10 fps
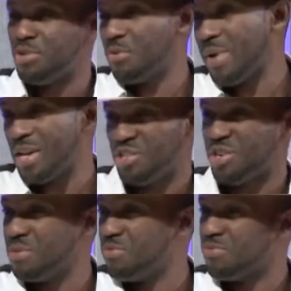
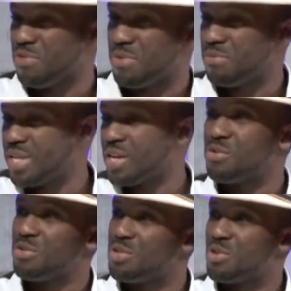passion from
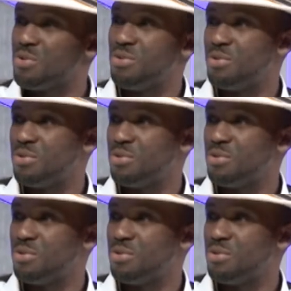secondary school.